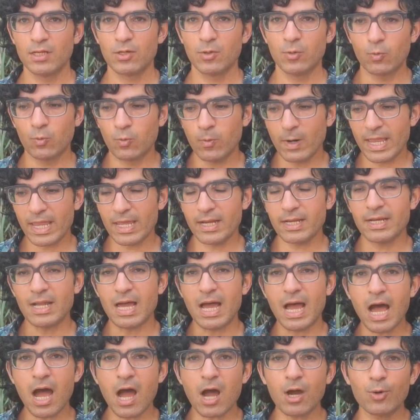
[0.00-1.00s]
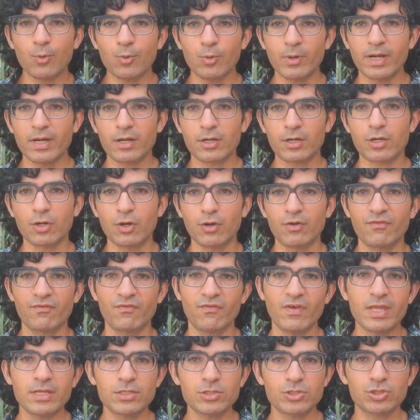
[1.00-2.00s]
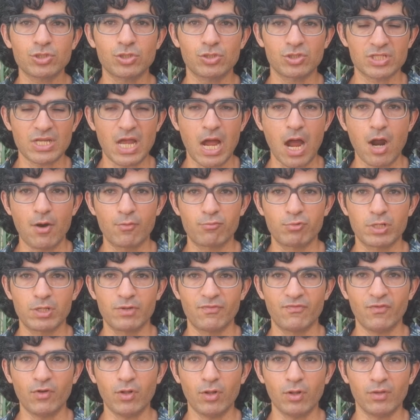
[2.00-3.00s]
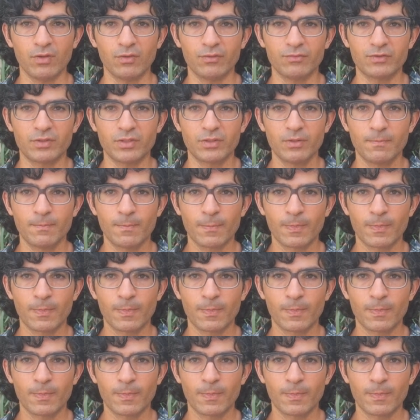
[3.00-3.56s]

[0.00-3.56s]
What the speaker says: when our conventions are involved,